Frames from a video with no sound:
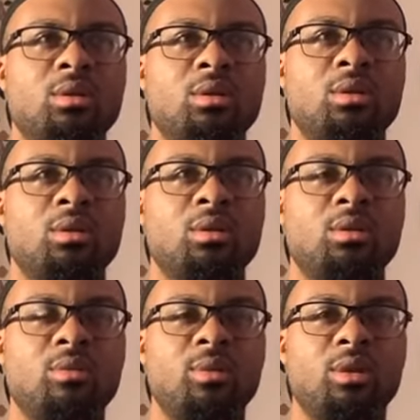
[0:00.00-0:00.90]
and
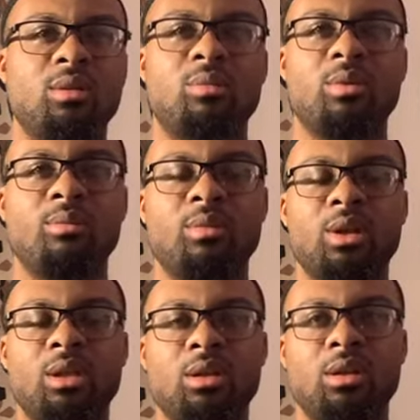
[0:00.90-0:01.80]

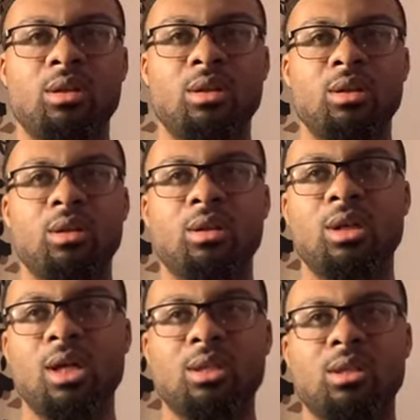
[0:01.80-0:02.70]
the
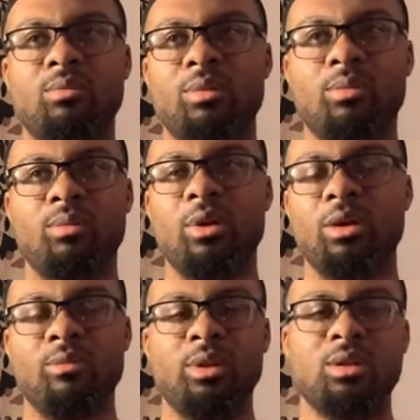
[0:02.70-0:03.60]
constant
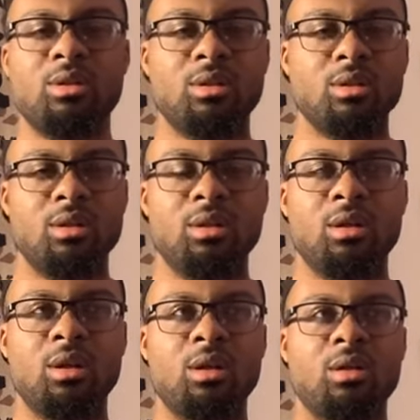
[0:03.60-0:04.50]
bombardment
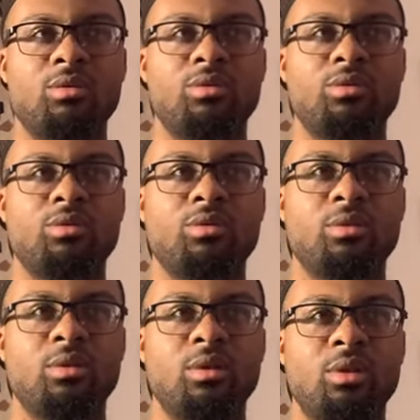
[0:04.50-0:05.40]
of
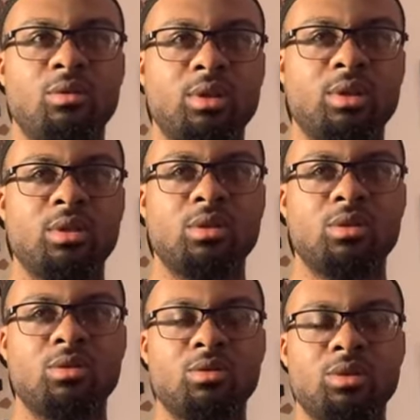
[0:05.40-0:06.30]

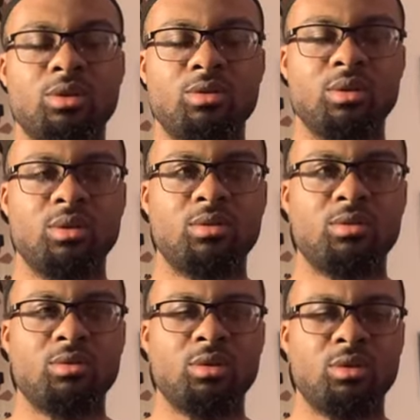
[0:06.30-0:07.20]
annoyances or grief
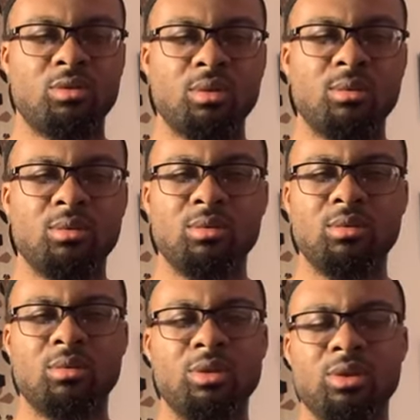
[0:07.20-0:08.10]
or trouble
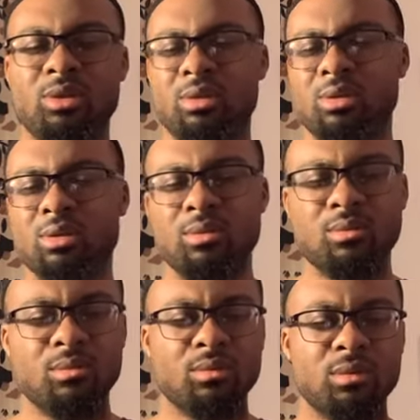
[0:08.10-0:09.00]
or just
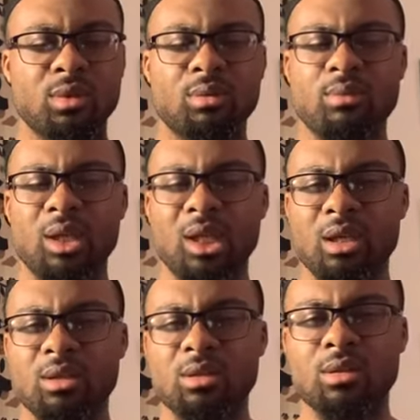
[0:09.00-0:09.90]

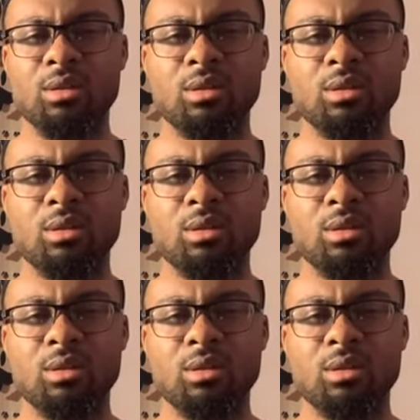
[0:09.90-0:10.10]
malaise,